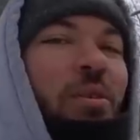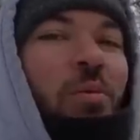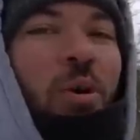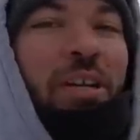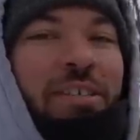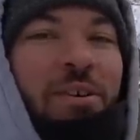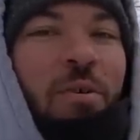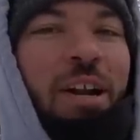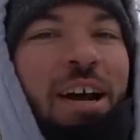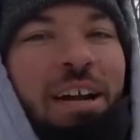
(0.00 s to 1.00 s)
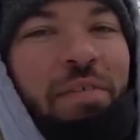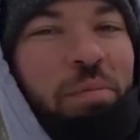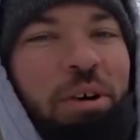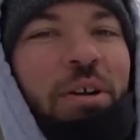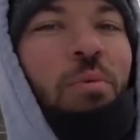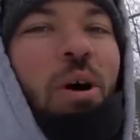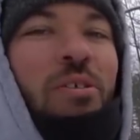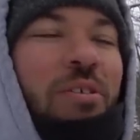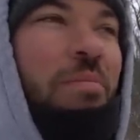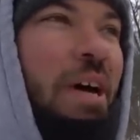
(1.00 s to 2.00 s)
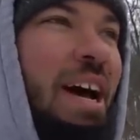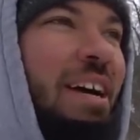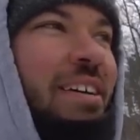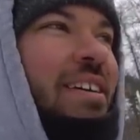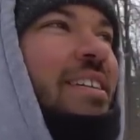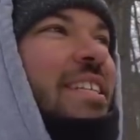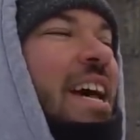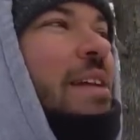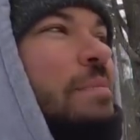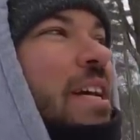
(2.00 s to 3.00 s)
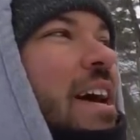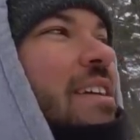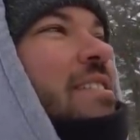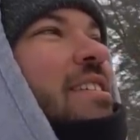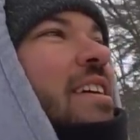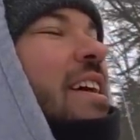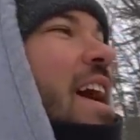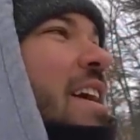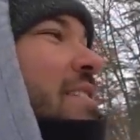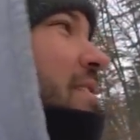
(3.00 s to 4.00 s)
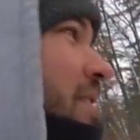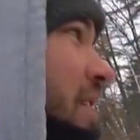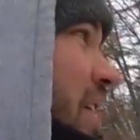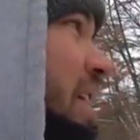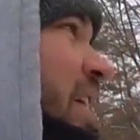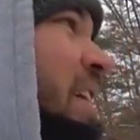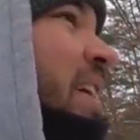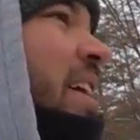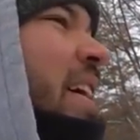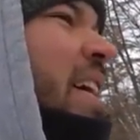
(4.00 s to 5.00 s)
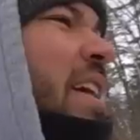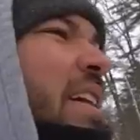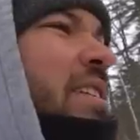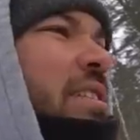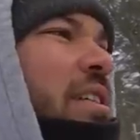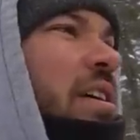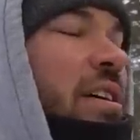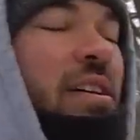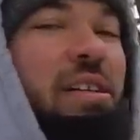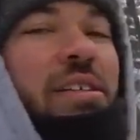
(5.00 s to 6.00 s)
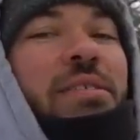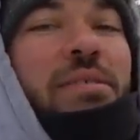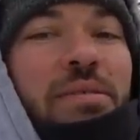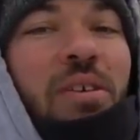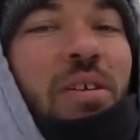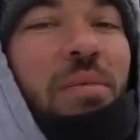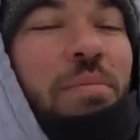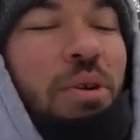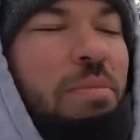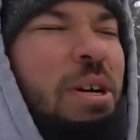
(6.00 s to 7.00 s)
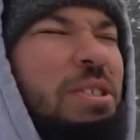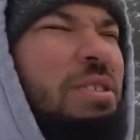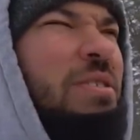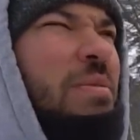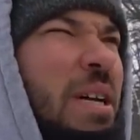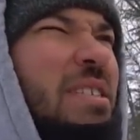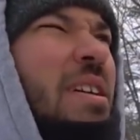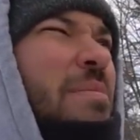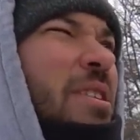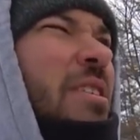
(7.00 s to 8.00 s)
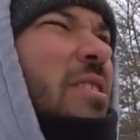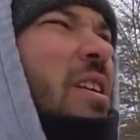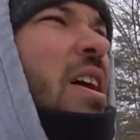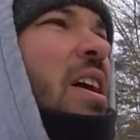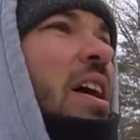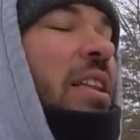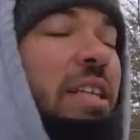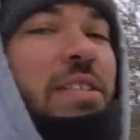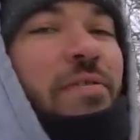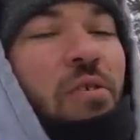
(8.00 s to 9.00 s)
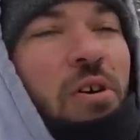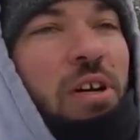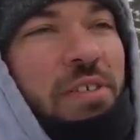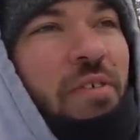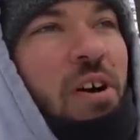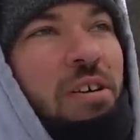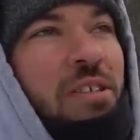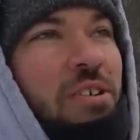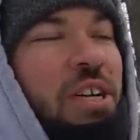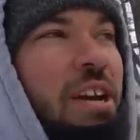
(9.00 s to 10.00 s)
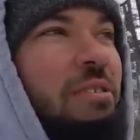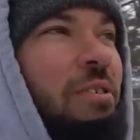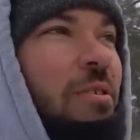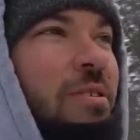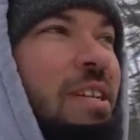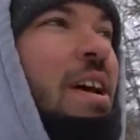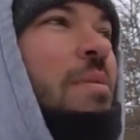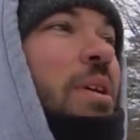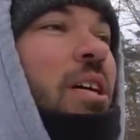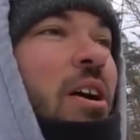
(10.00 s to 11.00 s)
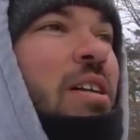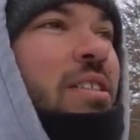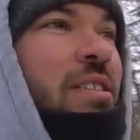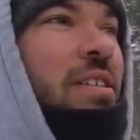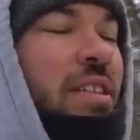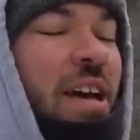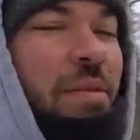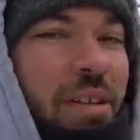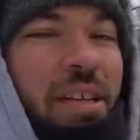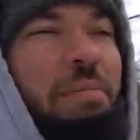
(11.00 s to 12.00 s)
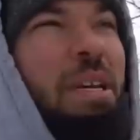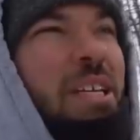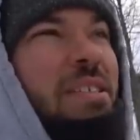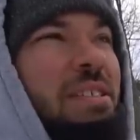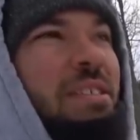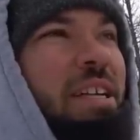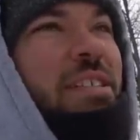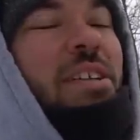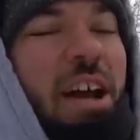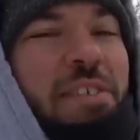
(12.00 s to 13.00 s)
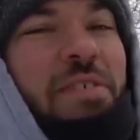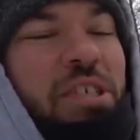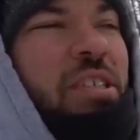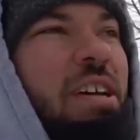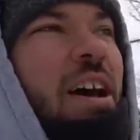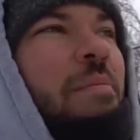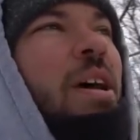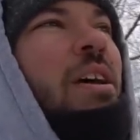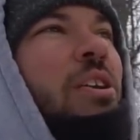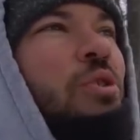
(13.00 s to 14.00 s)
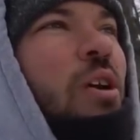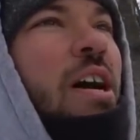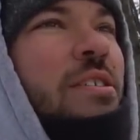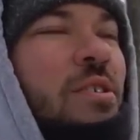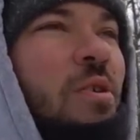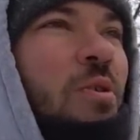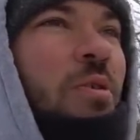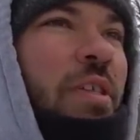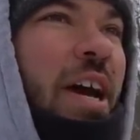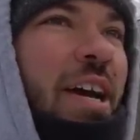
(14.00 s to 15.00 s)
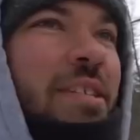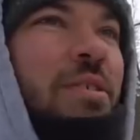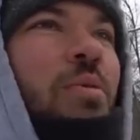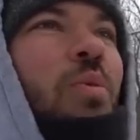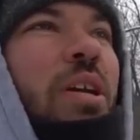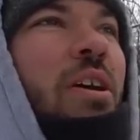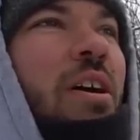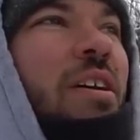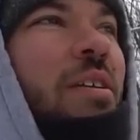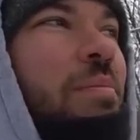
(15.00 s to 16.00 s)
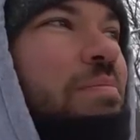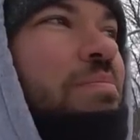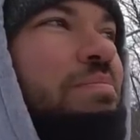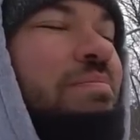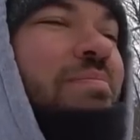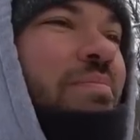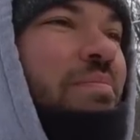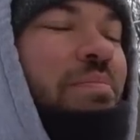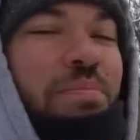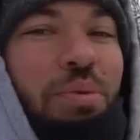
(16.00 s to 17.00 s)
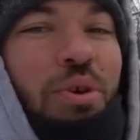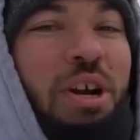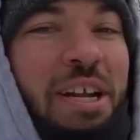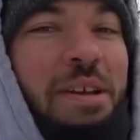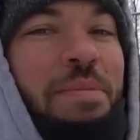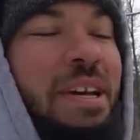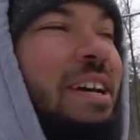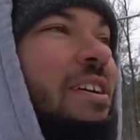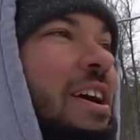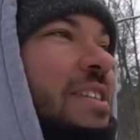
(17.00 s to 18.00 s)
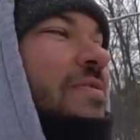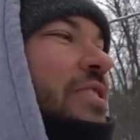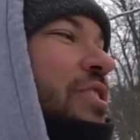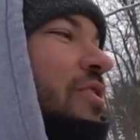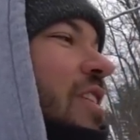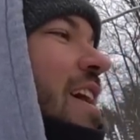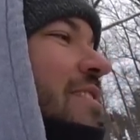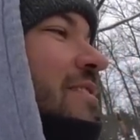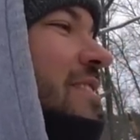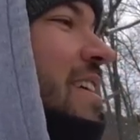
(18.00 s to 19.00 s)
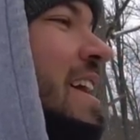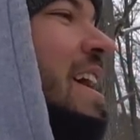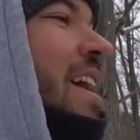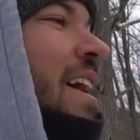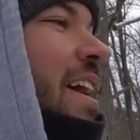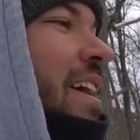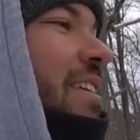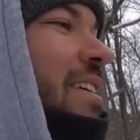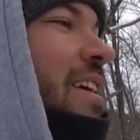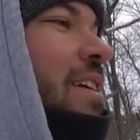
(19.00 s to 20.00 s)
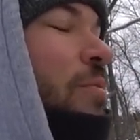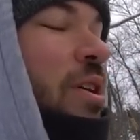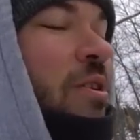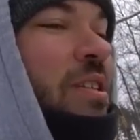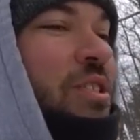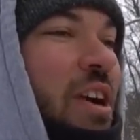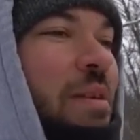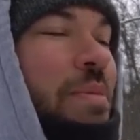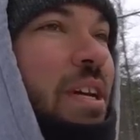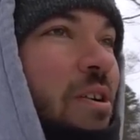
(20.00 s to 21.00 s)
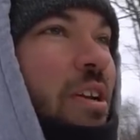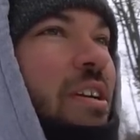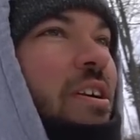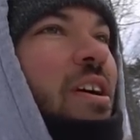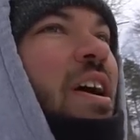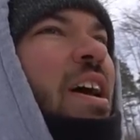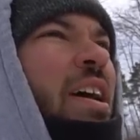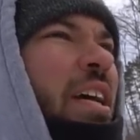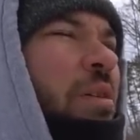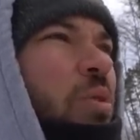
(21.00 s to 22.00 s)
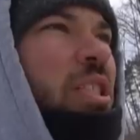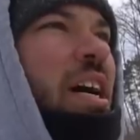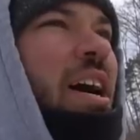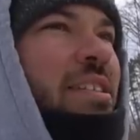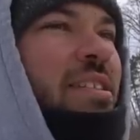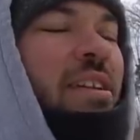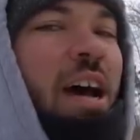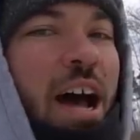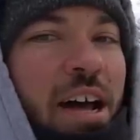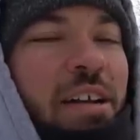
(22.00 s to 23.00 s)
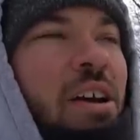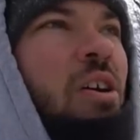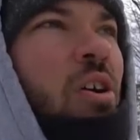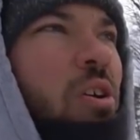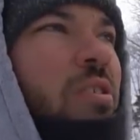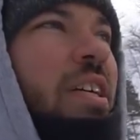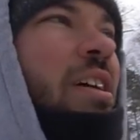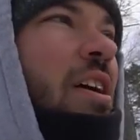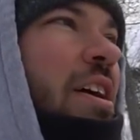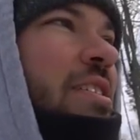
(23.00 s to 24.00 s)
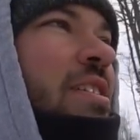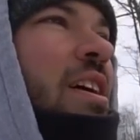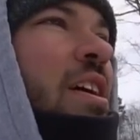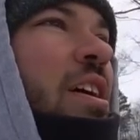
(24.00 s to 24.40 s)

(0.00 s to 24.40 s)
What is going on everybody? Welcome back NB edits, And guys, it is pretty much the best time of the year. At least for as far as our channel goes. Because that means it's ice fishing time. You guys know that we are pretty big ice fishing grinders. And uh, we always try to be out here in Wisconsin on early ice.